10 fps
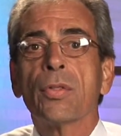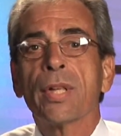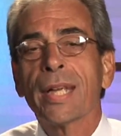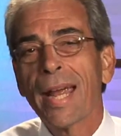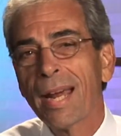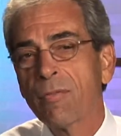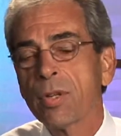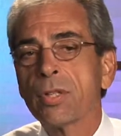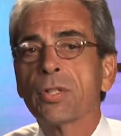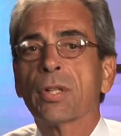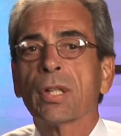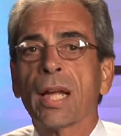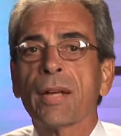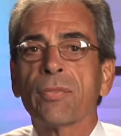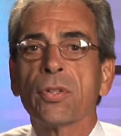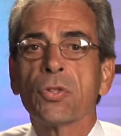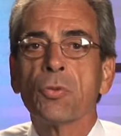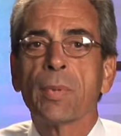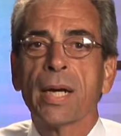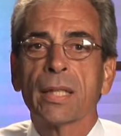the average life that you
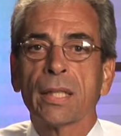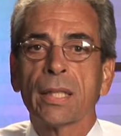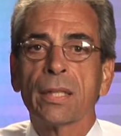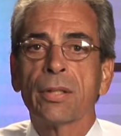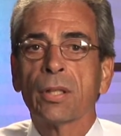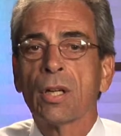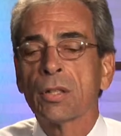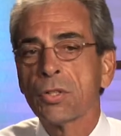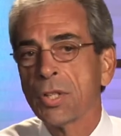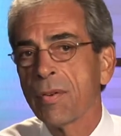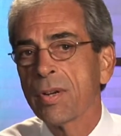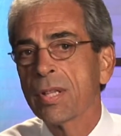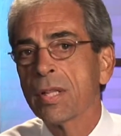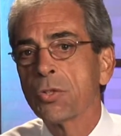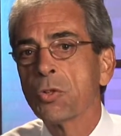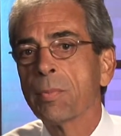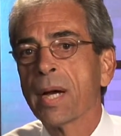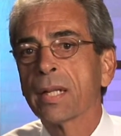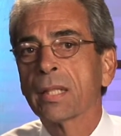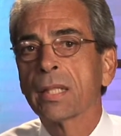might lead, the longevity that you
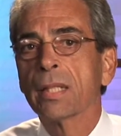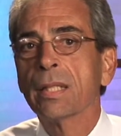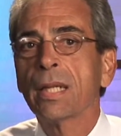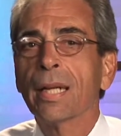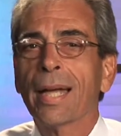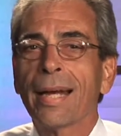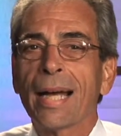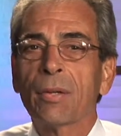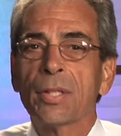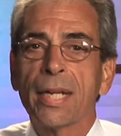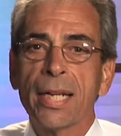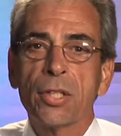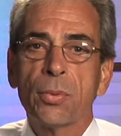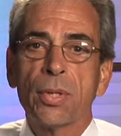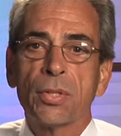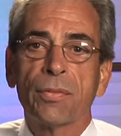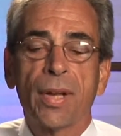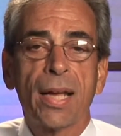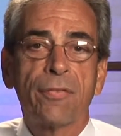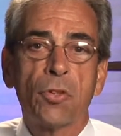might lead, and how dangerous of
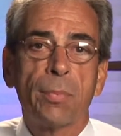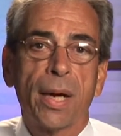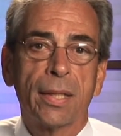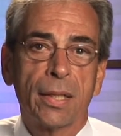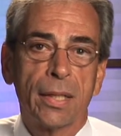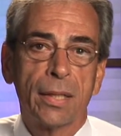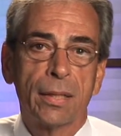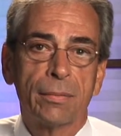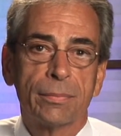life you might lead.